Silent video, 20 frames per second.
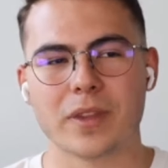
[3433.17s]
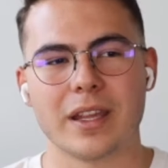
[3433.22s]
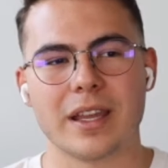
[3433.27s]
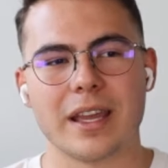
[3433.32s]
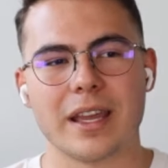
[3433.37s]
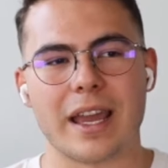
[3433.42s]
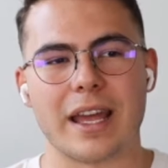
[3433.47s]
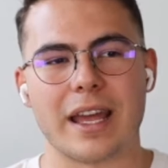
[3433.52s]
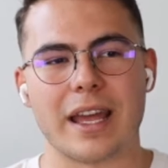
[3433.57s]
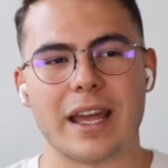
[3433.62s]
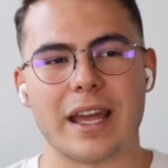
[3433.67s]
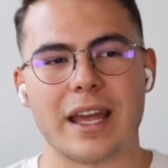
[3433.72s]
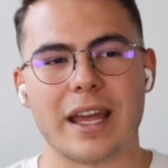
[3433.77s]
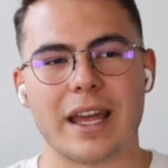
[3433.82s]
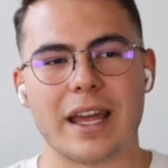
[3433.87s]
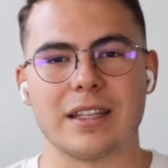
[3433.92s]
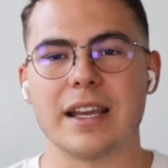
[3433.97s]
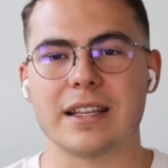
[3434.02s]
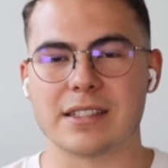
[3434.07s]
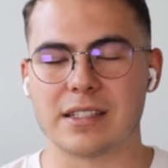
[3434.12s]
and
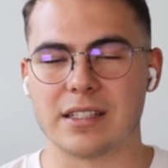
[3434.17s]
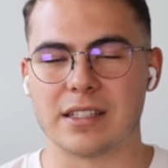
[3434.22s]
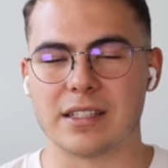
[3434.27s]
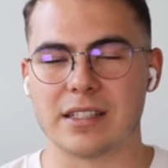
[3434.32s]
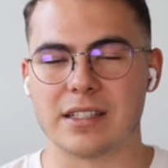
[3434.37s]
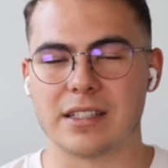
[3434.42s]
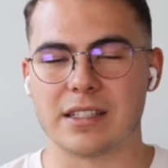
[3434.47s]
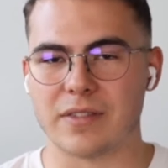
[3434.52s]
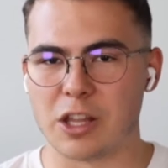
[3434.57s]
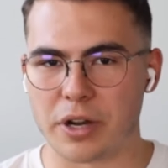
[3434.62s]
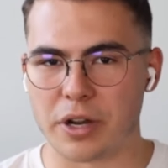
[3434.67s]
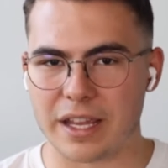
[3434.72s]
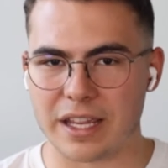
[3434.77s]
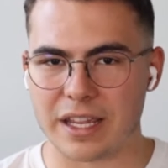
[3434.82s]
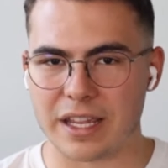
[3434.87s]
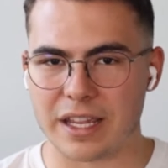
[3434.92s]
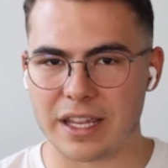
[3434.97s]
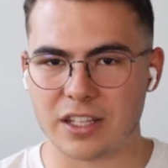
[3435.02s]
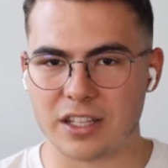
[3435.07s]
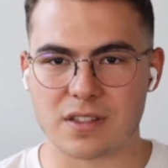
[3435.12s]
the developer
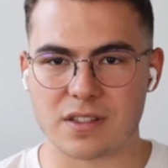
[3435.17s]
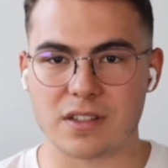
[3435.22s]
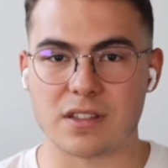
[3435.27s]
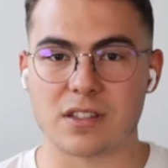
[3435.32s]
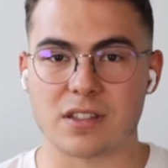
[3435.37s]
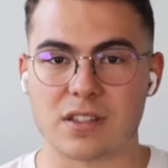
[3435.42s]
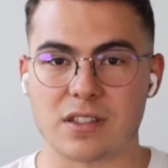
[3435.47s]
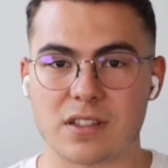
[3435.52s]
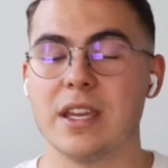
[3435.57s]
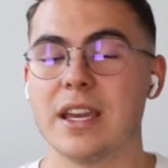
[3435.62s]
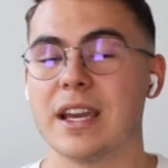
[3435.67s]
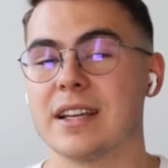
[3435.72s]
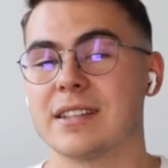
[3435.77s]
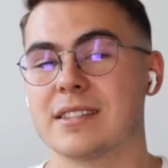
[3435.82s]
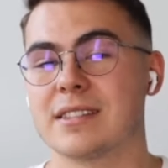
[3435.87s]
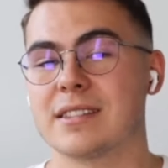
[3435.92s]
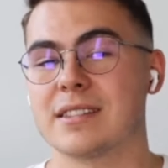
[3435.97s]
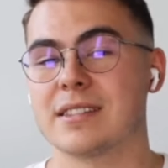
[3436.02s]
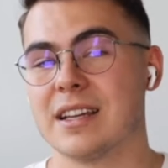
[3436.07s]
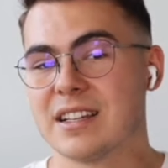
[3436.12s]
agency. So he
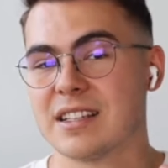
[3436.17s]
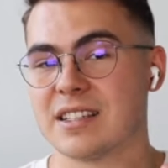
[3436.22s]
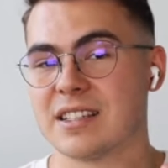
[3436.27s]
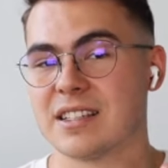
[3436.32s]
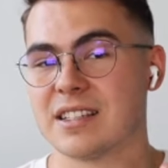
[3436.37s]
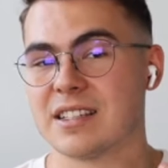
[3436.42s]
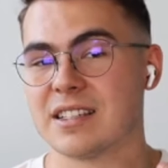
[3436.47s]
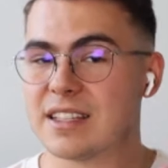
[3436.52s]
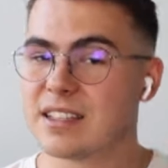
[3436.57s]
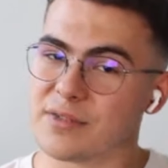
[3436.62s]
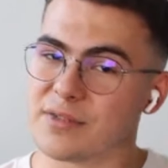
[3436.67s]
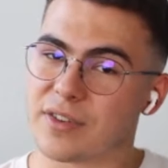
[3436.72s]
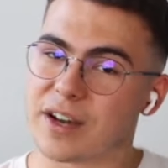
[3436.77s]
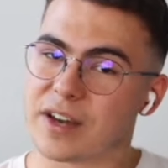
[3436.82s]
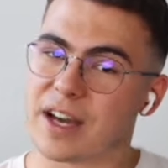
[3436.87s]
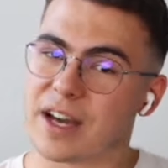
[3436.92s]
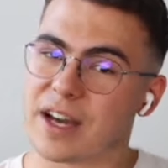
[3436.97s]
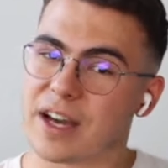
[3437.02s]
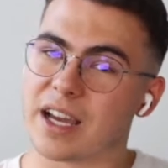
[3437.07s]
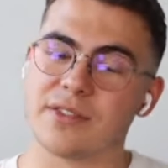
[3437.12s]
has
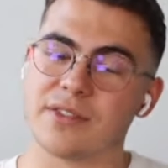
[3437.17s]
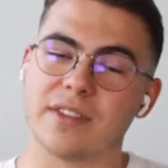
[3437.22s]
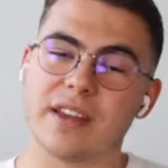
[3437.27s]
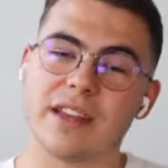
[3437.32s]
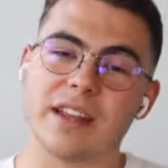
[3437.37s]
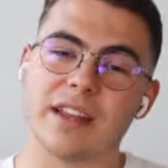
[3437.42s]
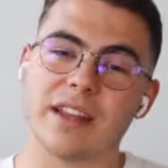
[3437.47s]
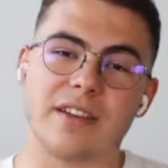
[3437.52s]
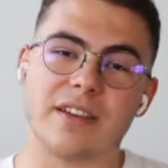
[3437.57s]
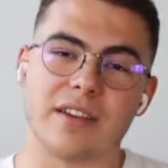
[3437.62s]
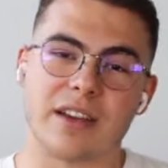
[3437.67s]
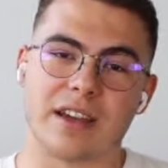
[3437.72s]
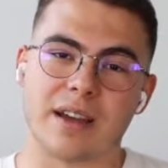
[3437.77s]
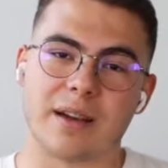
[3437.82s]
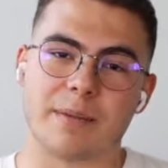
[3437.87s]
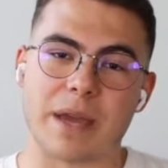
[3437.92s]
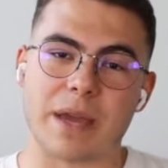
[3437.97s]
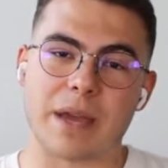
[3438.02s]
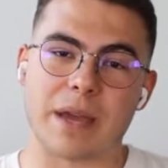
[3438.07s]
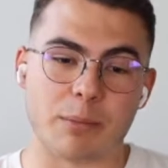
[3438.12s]
65
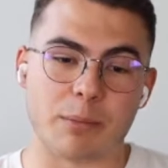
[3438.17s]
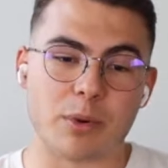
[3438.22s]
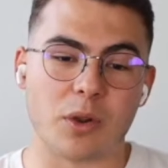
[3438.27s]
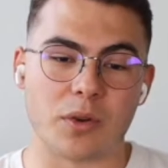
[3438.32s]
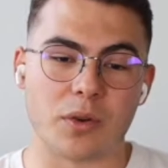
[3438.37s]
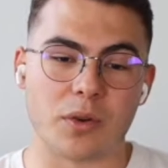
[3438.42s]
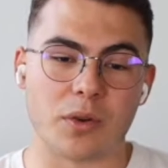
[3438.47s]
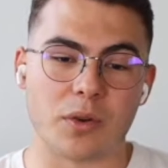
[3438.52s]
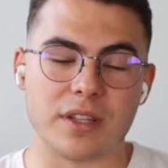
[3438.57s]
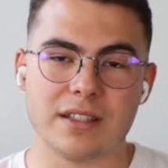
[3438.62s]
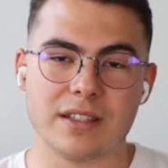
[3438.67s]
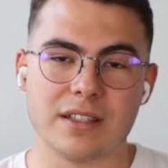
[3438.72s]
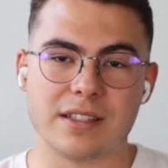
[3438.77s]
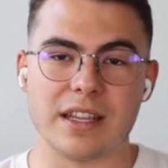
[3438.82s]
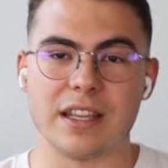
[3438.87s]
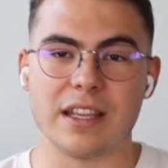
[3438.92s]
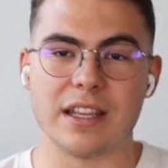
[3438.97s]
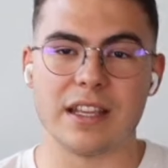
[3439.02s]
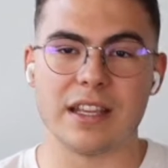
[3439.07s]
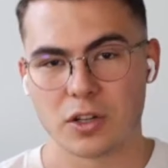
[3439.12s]

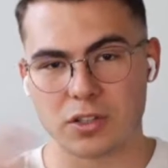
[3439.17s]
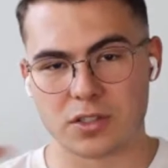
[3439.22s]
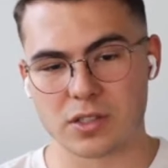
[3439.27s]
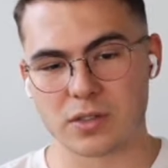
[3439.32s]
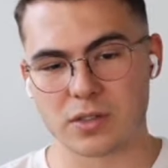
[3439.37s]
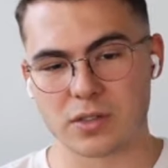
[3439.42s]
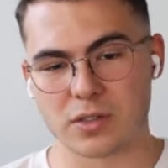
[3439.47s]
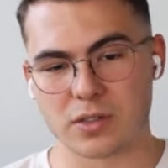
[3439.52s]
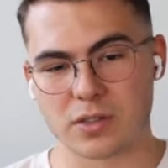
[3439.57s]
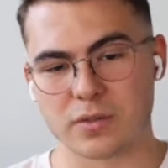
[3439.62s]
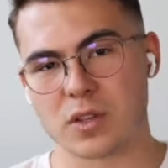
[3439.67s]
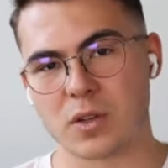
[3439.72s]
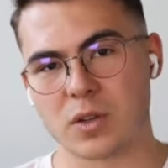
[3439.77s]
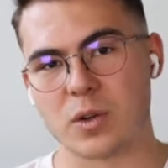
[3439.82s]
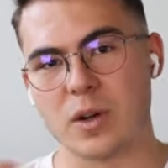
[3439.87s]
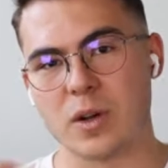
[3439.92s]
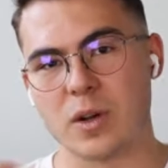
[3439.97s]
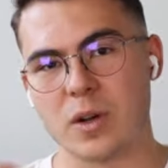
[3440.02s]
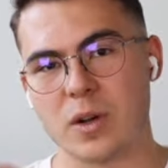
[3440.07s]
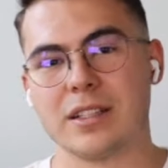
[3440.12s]
employees in Kosovo.
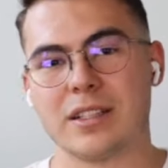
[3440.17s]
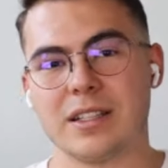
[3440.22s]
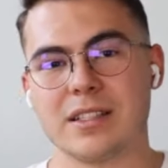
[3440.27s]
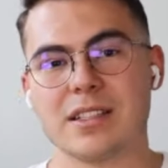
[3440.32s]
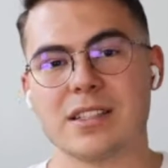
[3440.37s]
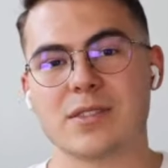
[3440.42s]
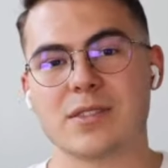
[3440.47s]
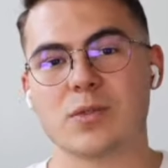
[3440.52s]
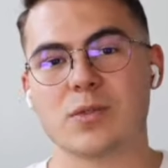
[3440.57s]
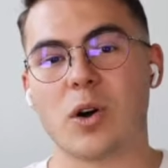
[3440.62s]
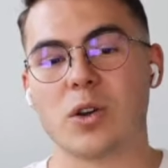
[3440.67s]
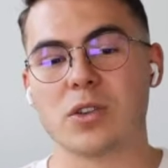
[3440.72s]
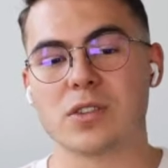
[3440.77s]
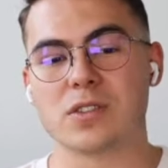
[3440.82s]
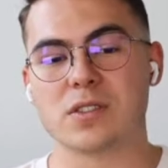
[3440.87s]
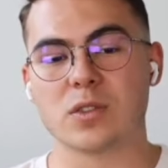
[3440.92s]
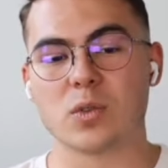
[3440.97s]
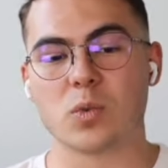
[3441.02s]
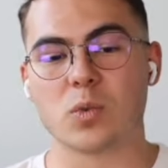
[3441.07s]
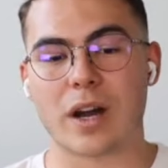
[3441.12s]
So this is
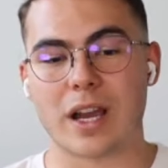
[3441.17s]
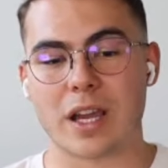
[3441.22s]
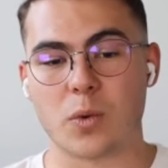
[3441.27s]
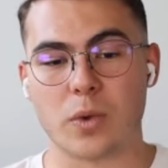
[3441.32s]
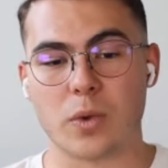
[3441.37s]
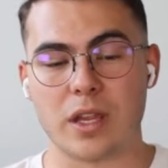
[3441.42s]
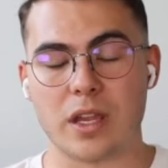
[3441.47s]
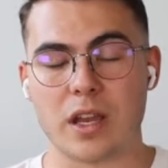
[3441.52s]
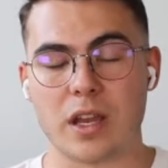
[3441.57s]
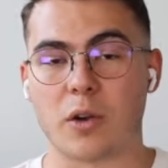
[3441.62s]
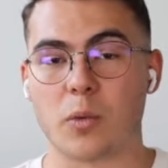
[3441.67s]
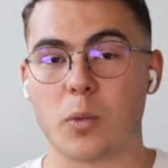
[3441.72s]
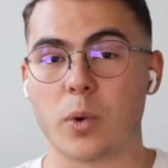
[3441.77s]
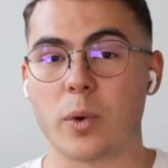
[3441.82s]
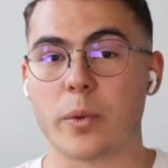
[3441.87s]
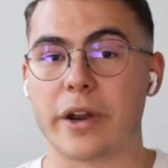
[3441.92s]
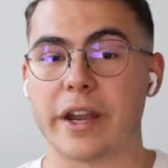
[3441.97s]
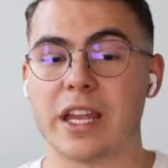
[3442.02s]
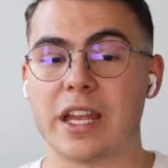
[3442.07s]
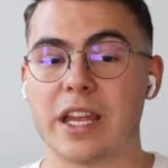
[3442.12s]
also why we
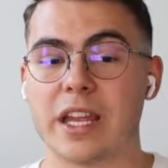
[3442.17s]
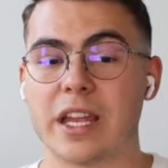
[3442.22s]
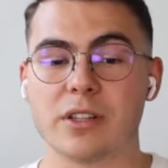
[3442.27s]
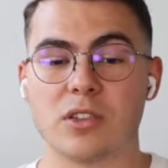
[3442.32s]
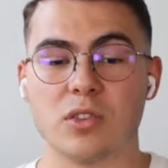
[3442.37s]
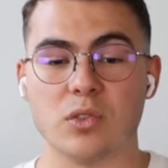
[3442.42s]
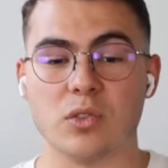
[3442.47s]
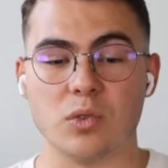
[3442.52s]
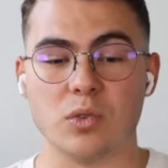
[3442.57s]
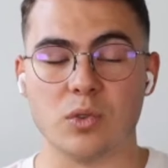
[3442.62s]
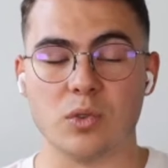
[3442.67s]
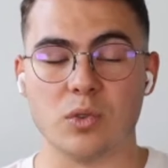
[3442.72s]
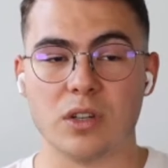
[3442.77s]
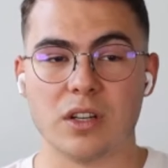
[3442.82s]
were able to